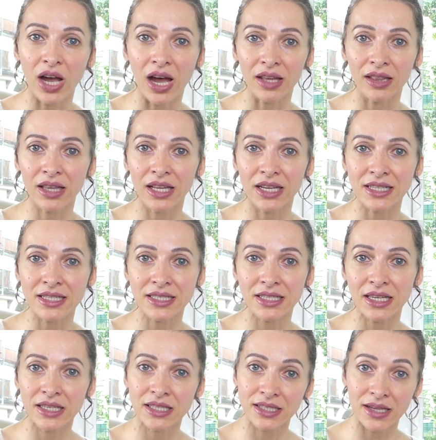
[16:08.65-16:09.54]
Unless
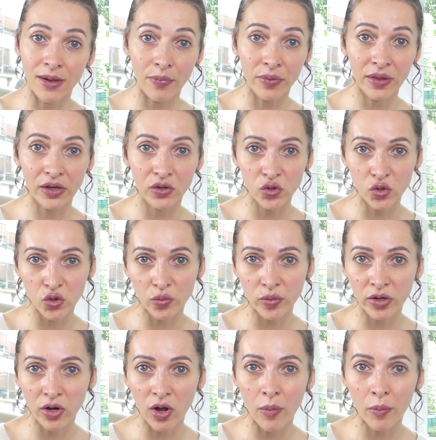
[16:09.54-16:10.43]
it's something
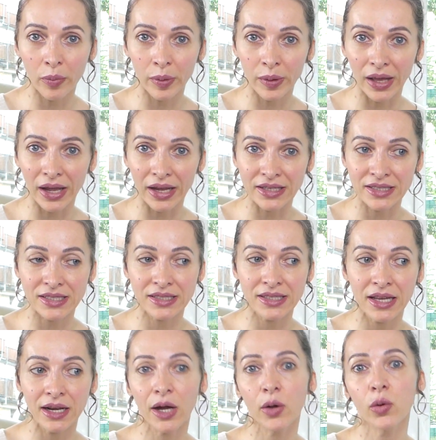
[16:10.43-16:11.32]
super complex,
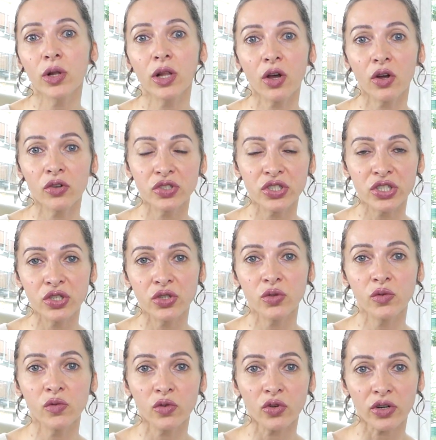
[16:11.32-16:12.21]
then I will
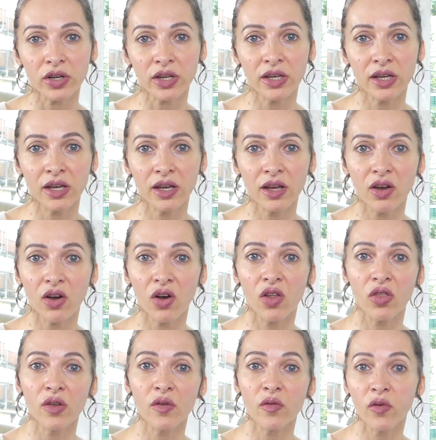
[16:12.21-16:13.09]
continue working
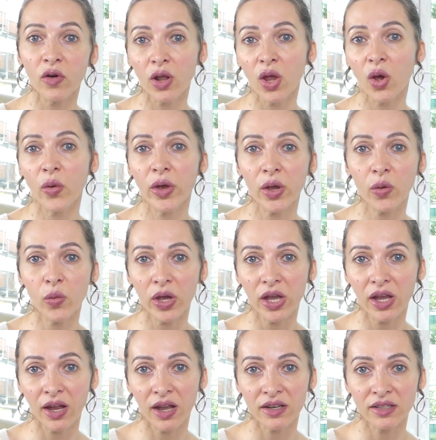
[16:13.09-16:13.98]
on the following
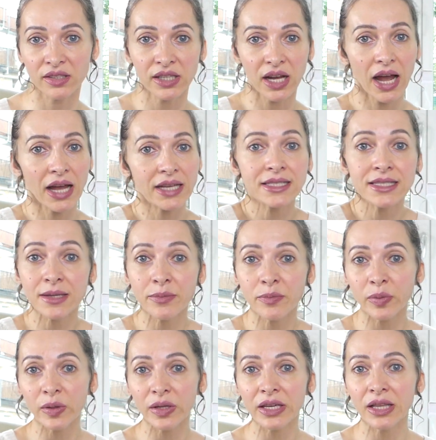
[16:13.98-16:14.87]
weekend. I
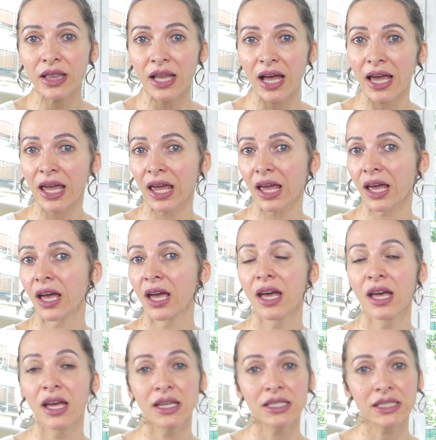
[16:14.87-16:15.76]
simply like
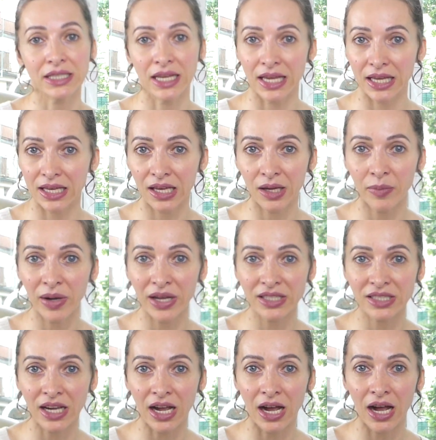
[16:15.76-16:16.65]
taking my
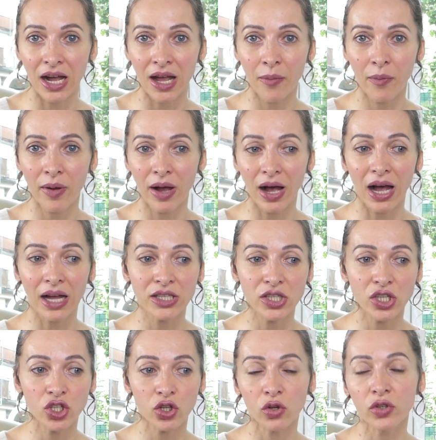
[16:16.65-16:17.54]
time. I
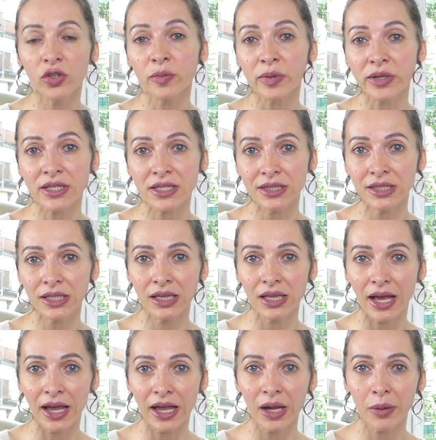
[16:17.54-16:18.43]
don't personally
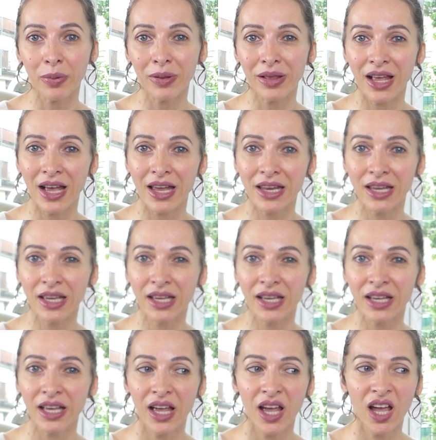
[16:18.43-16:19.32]
like
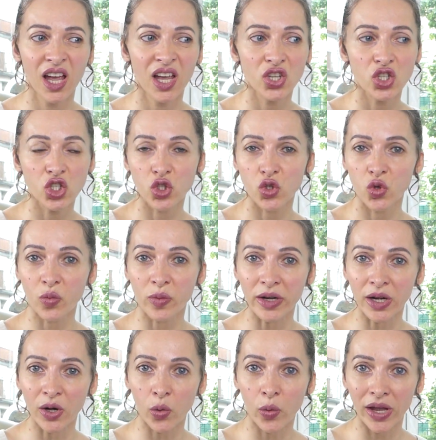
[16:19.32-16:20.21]
planning
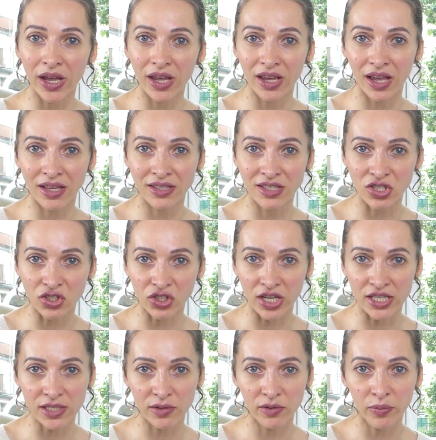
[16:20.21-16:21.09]
super quick and
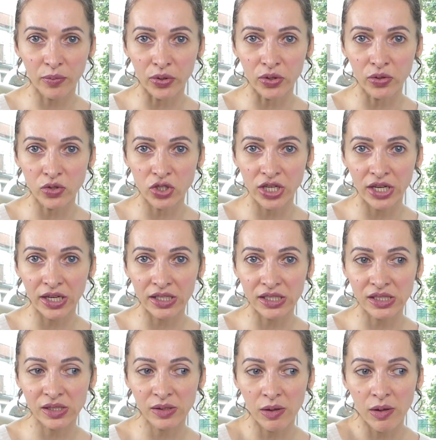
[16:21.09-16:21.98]
stressful
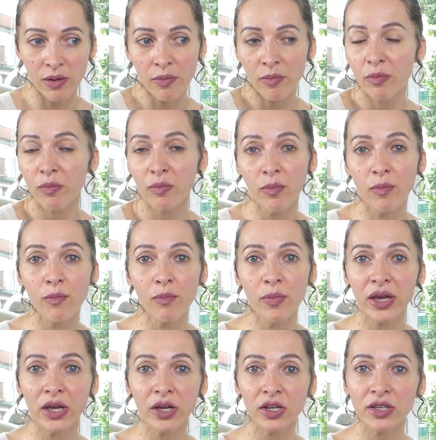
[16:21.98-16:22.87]
projects
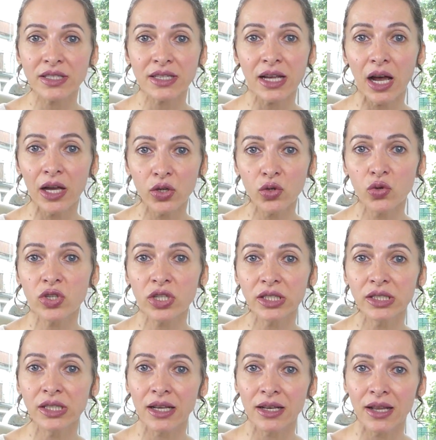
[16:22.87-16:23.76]
because I
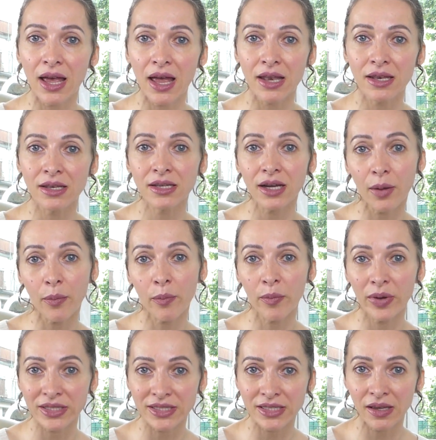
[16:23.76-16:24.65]
usually then end up
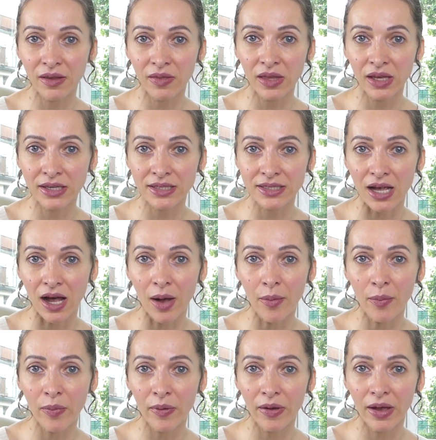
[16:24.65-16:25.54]
messing things
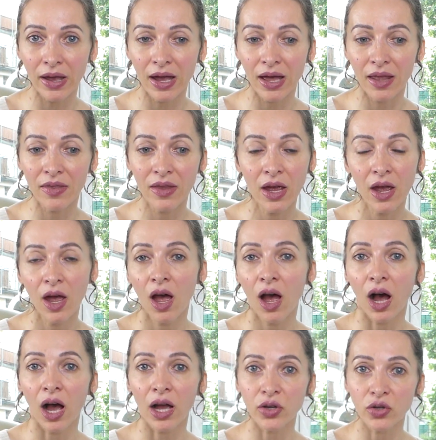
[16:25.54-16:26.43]
up and
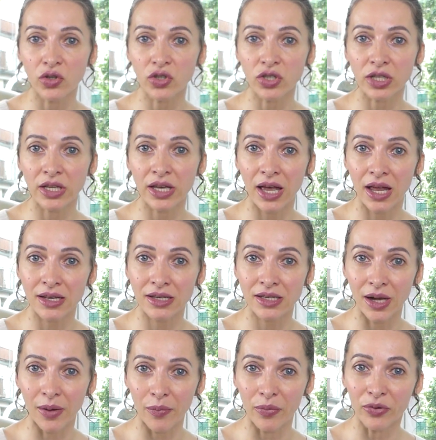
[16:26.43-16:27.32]
I usually end
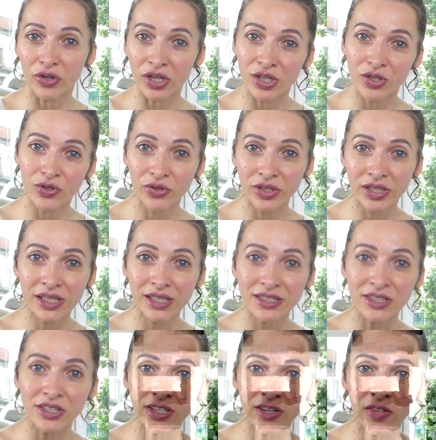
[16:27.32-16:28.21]
up redoing
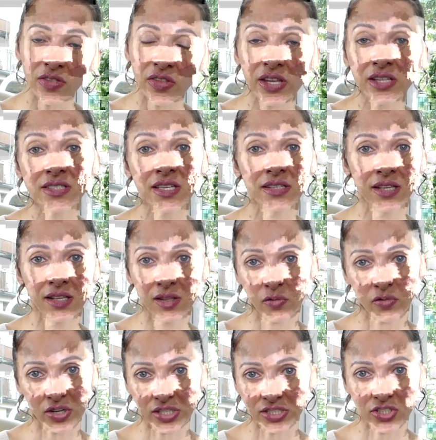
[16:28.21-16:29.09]
certain things, and that
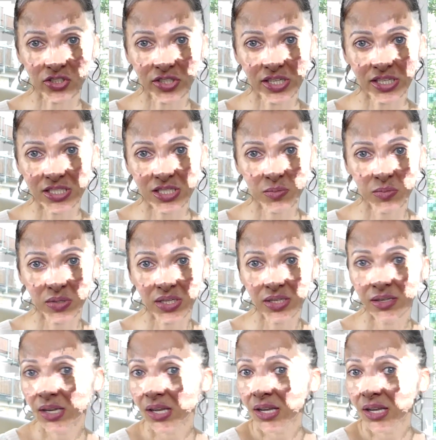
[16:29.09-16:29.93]
frustrates me.